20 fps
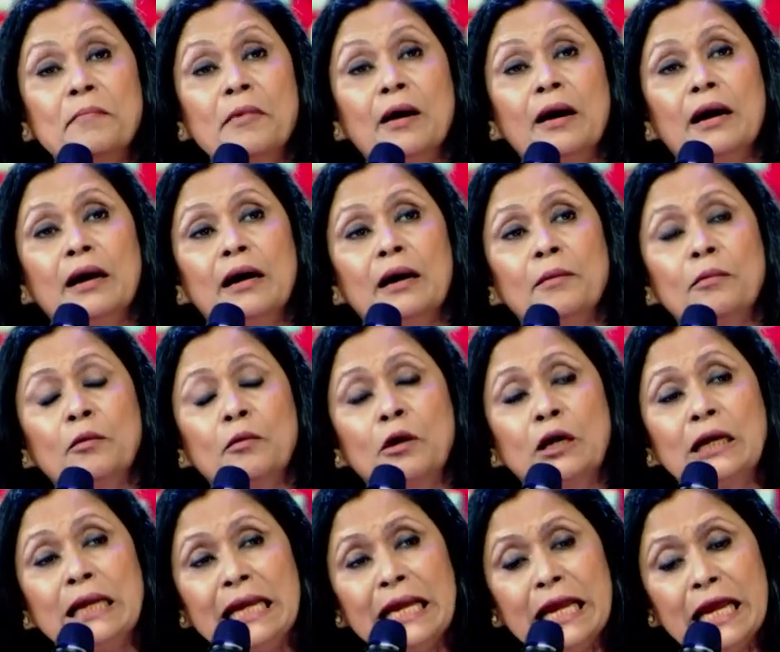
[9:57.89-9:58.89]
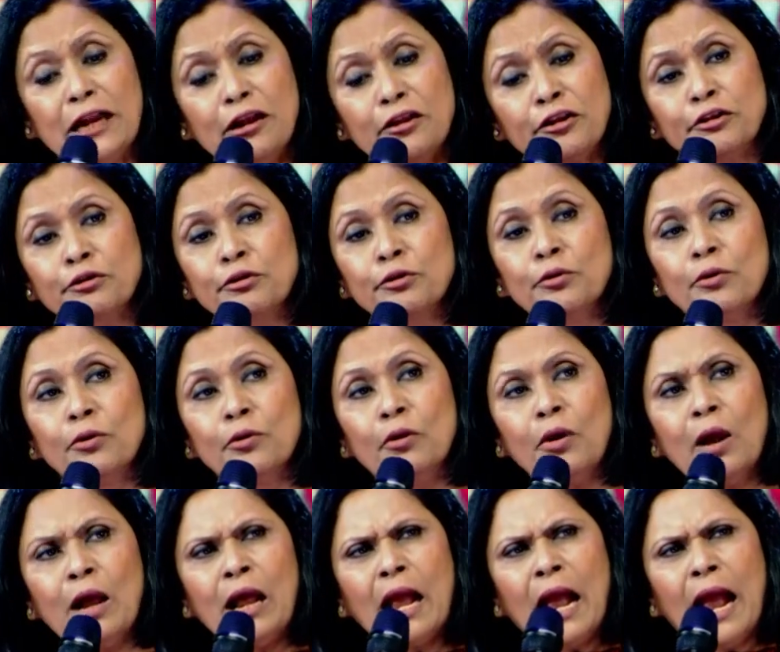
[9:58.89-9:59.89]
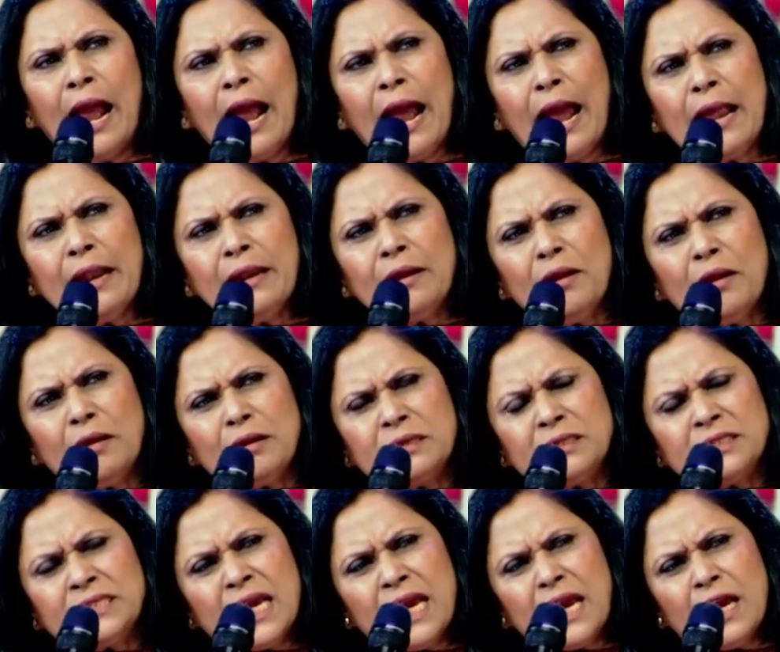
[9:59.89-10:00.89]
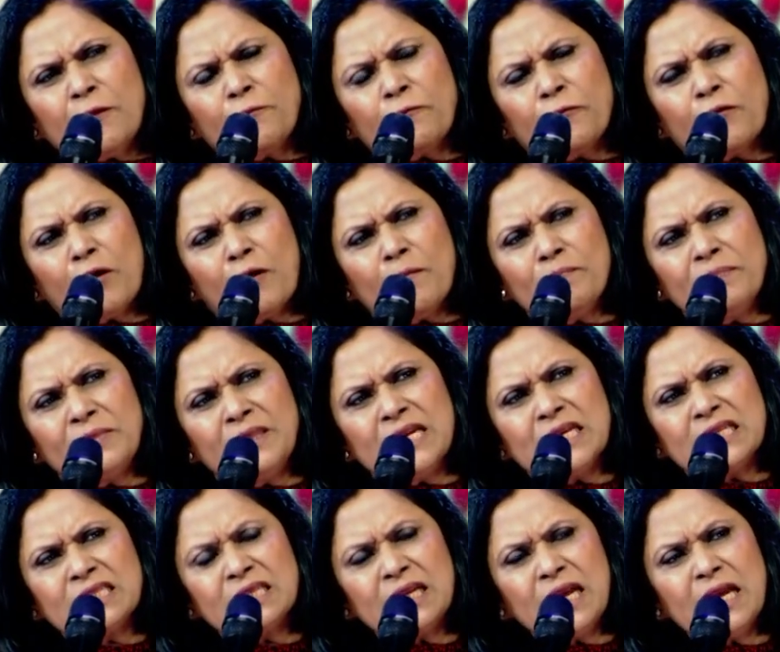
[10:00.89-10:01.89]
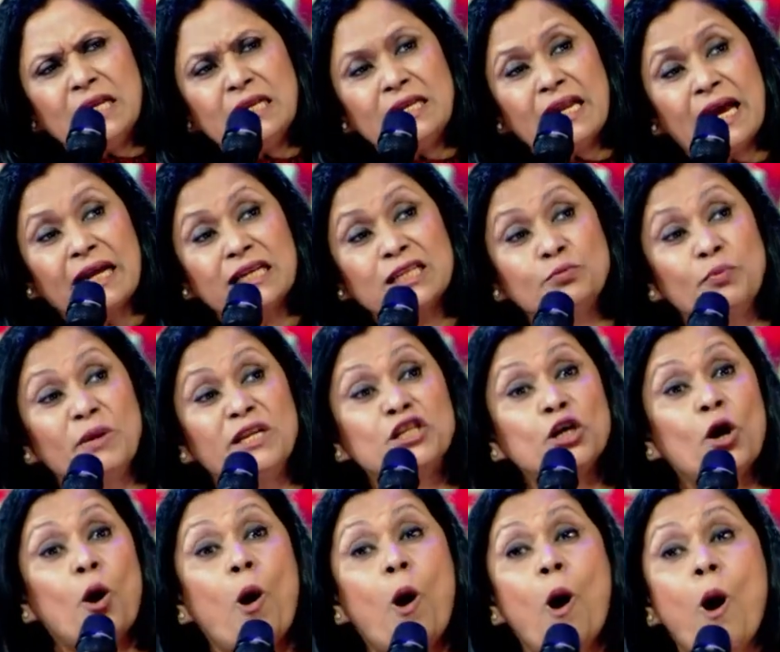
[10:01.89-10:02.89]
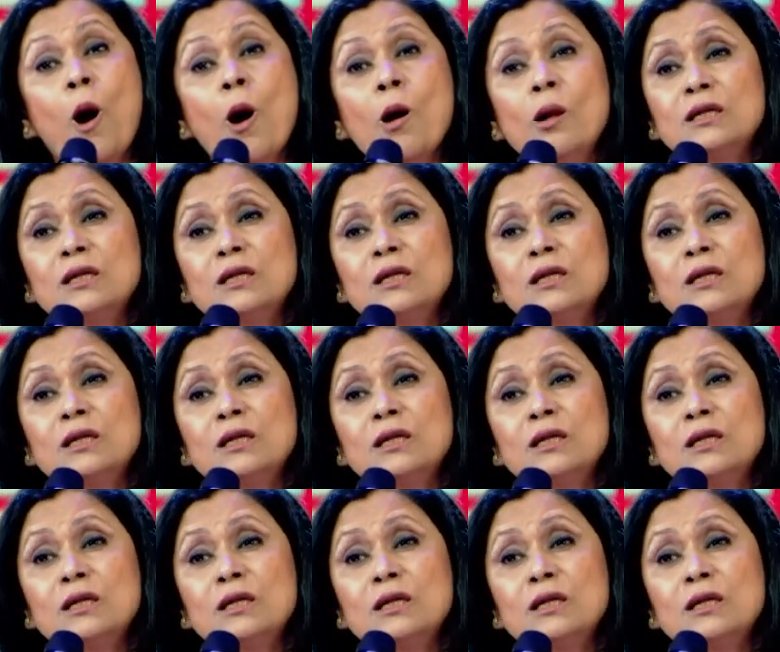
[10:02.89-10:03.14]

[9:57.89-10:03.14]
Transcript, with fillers: uh, glean through and take from this index, which are all